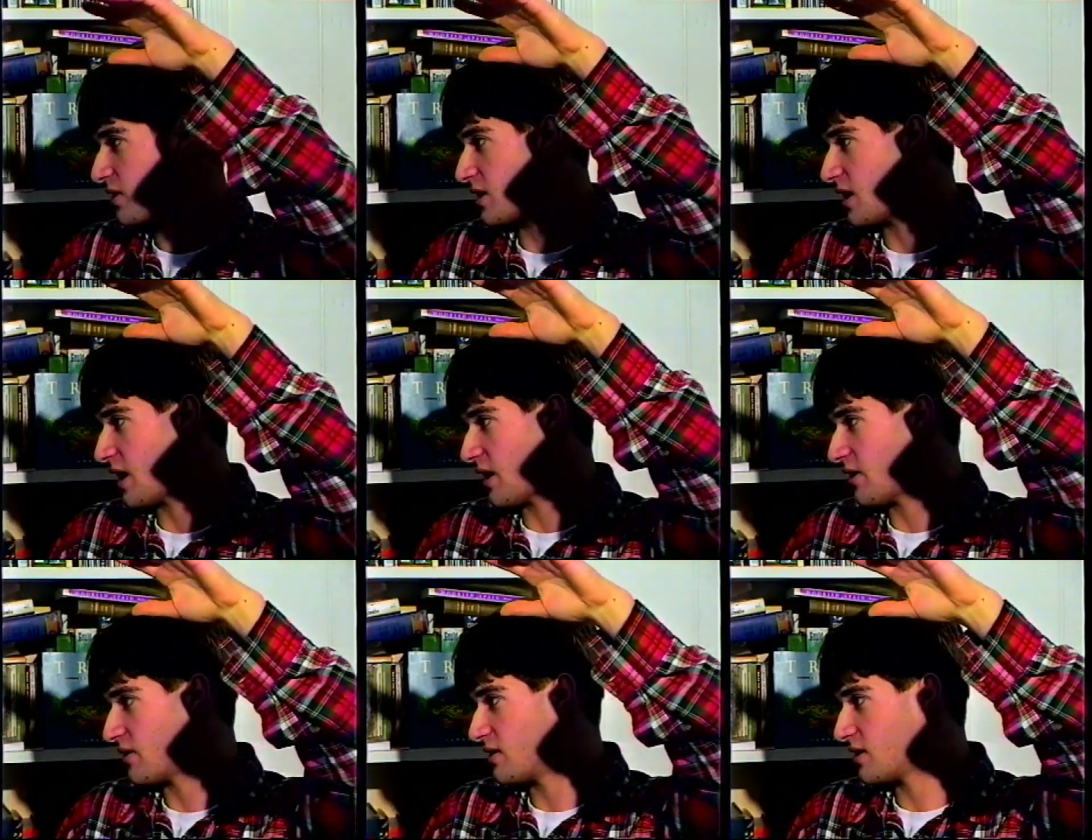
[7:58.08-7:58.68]
a
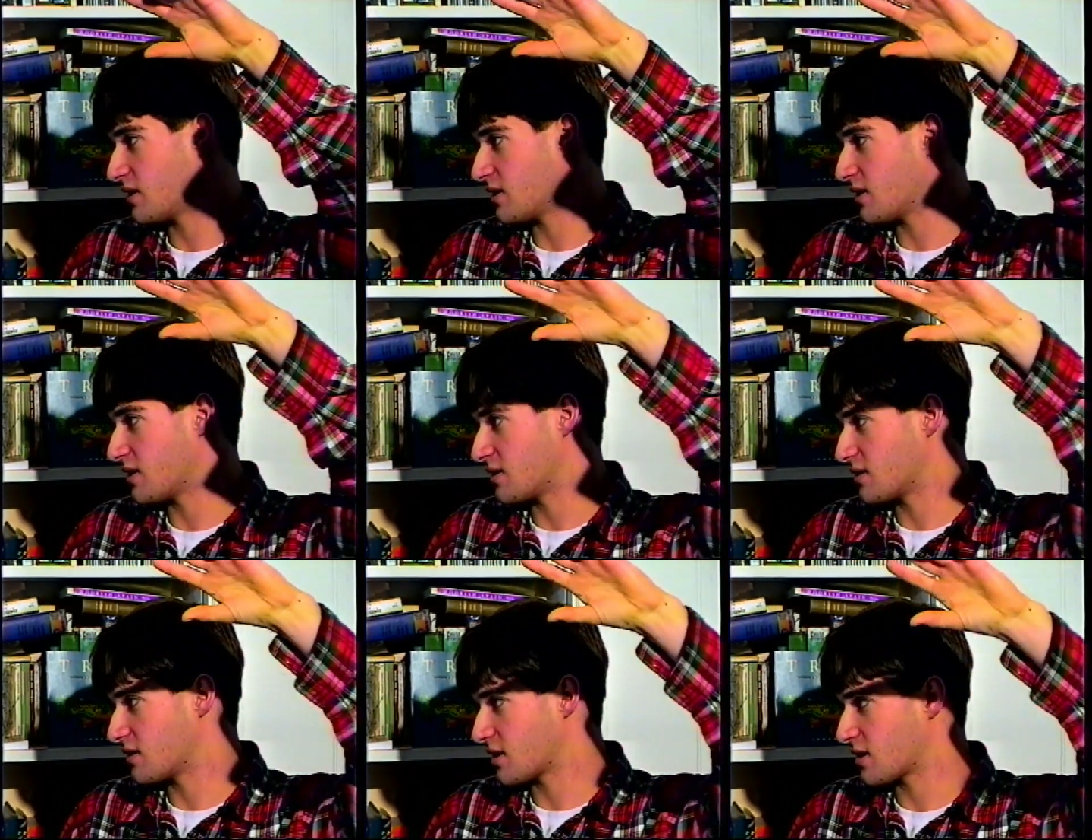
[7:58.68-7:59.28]
cloud, and
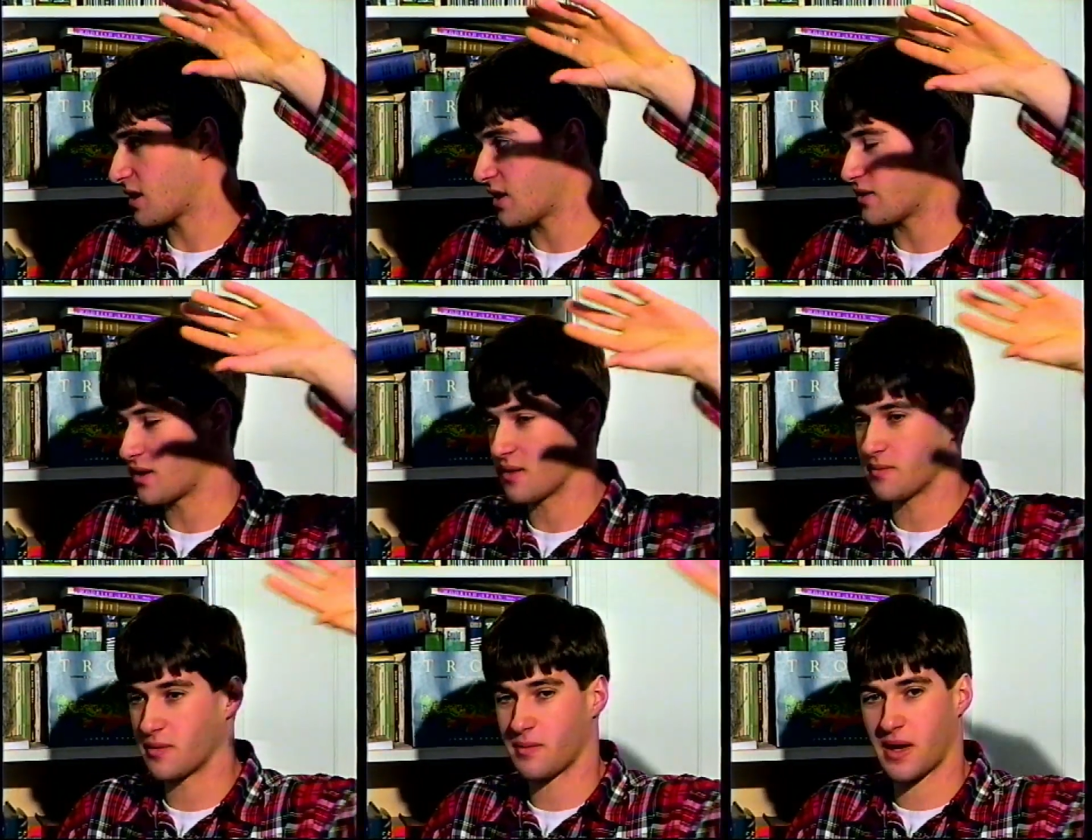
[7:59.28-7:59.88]
then the
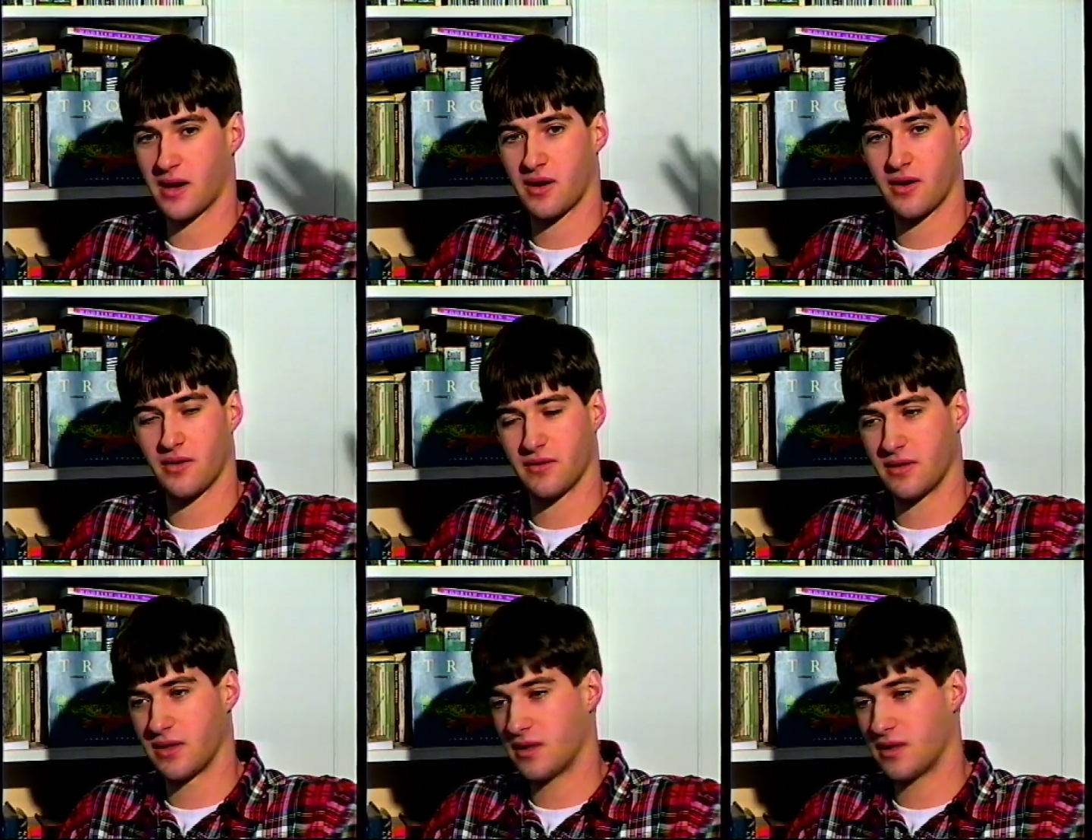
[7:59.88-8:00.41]
cloud comes back over